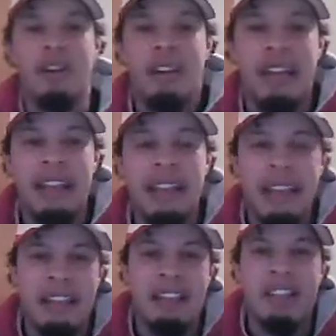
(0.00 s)
Like he
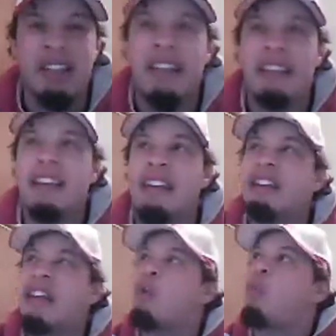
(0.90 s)
gets to Lincoln,
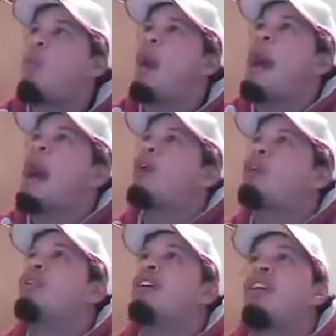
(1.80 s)
he's like, wow,
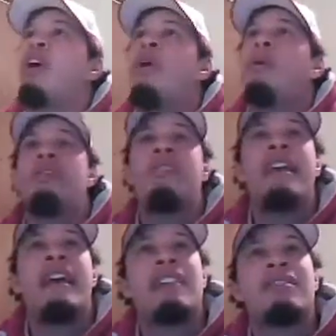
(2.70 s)
look at all
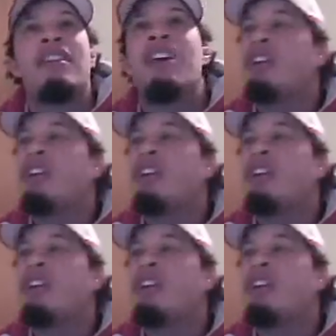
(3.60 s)
this.